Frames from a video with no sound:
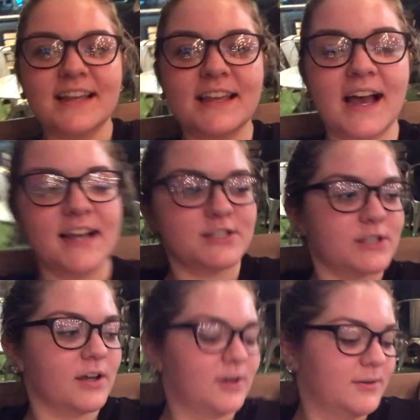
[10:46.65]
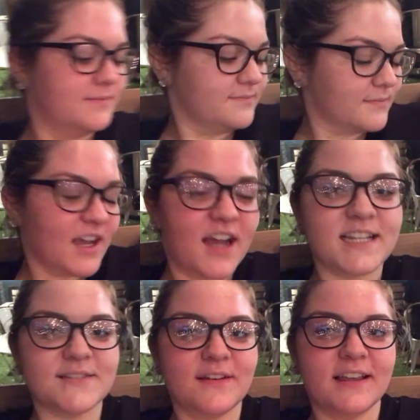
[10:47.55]
Yeah, so I
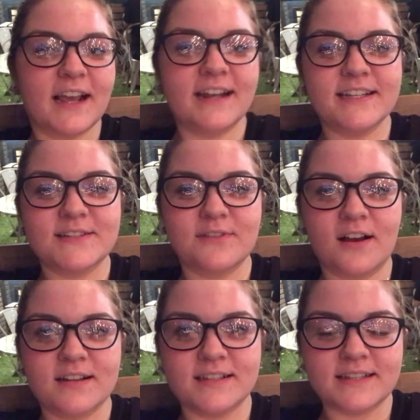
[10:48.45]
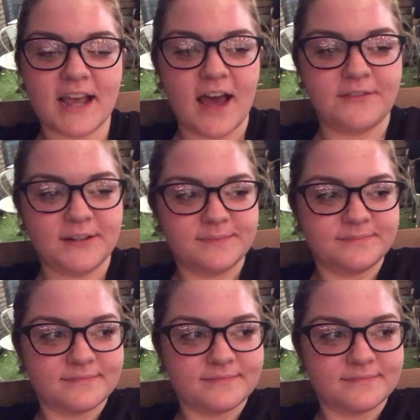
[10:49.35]
just felt like I needed to vlog since I haven't.